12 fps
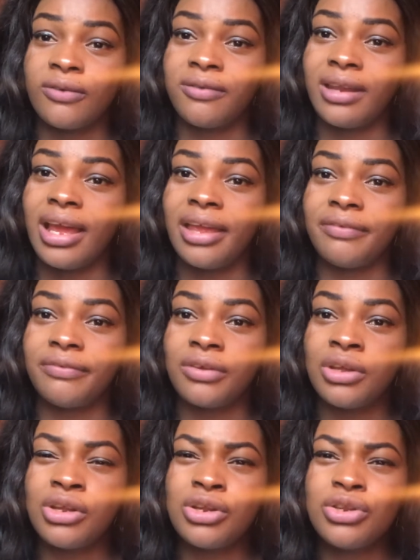life,
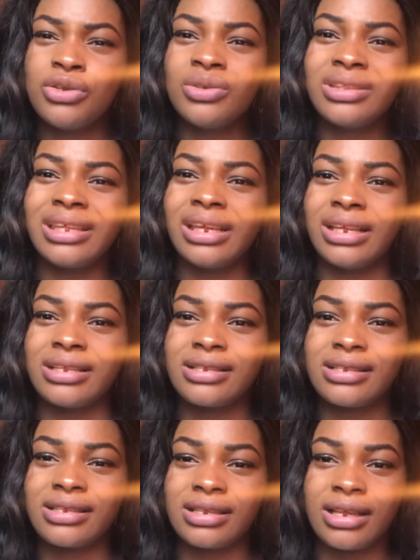new
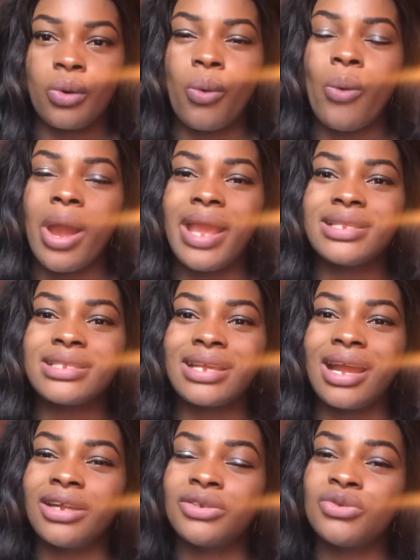things. White
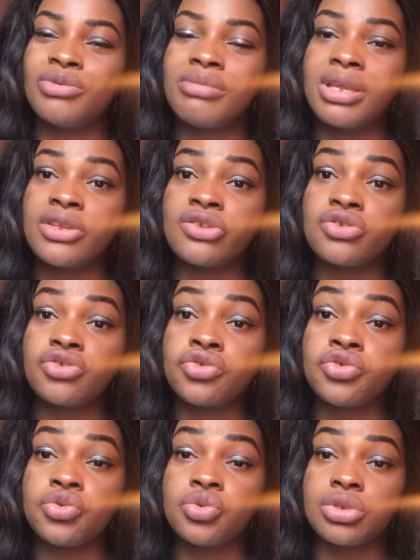candle means
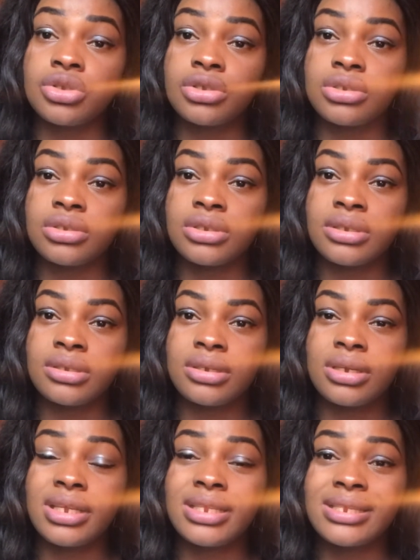truth.
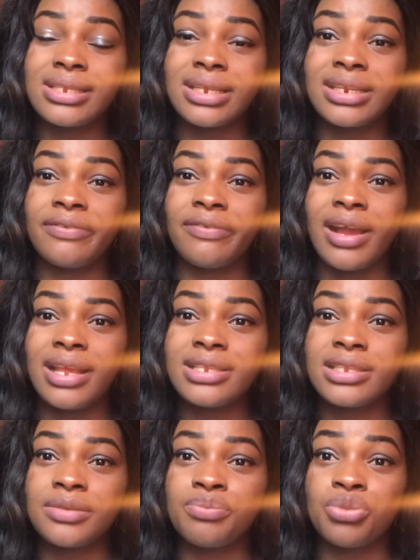It
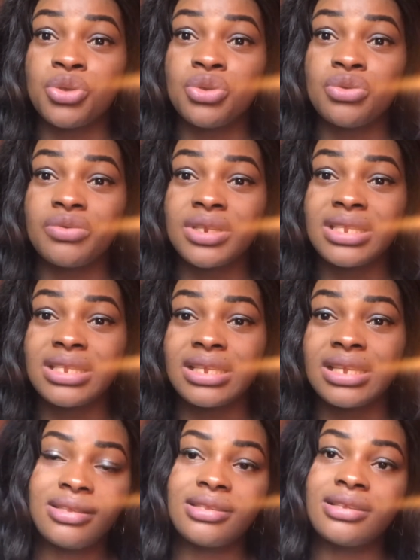signifies purity.
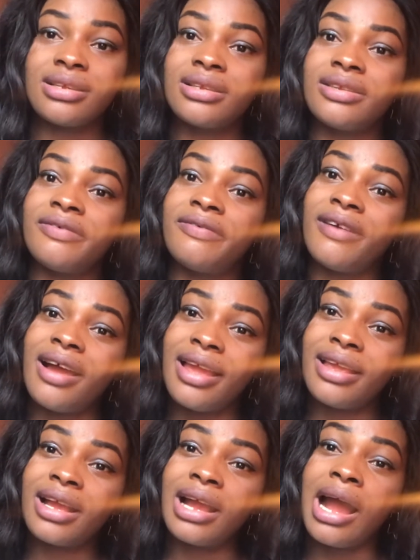It
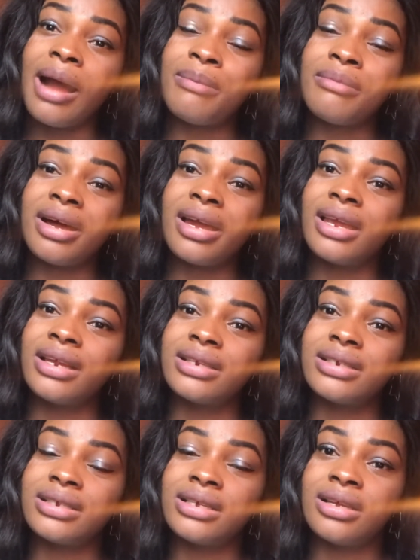signifies calm
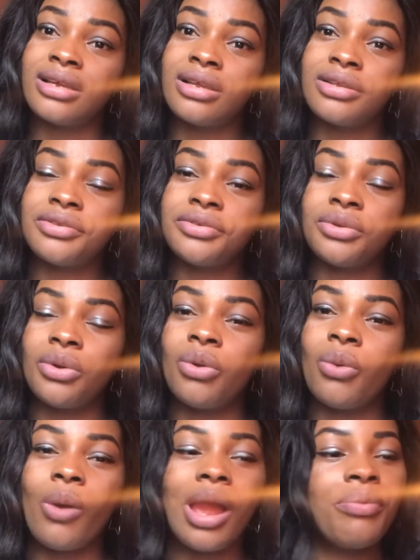mind. So
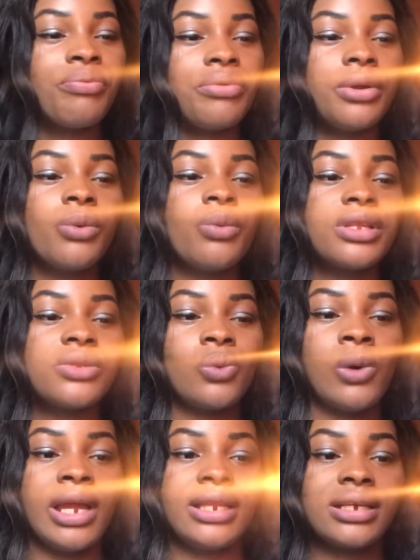while praying with
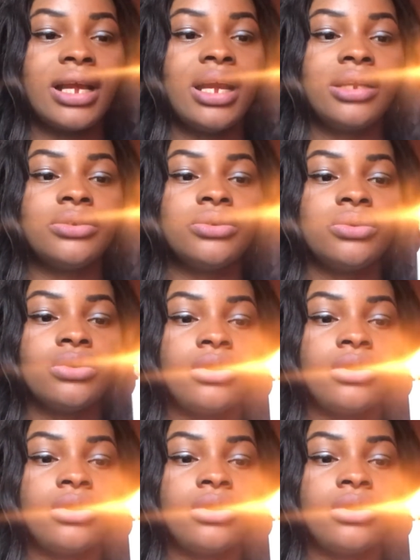white candle,